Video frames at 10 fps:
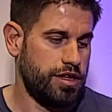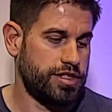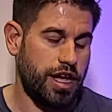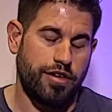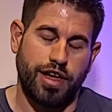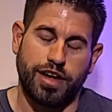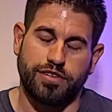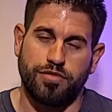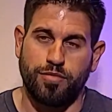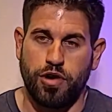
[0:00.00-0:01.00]
sound
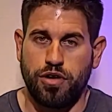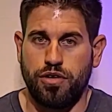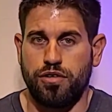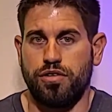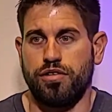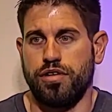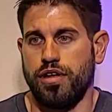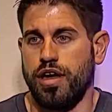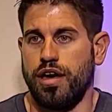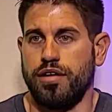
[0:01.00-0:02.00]
active mode.
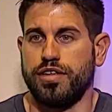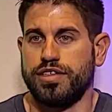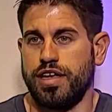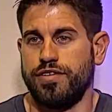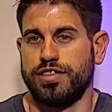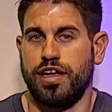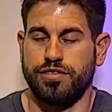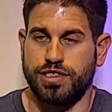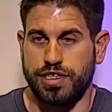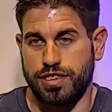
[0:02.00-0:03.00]
It does have a
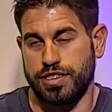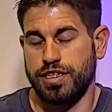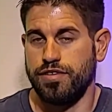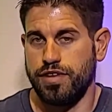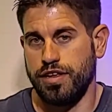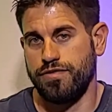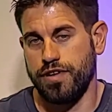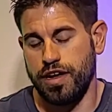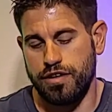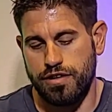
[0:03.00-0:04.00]
sound sensitivity
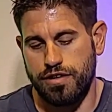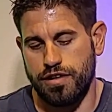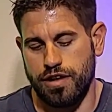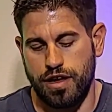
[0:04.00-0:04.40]
fader.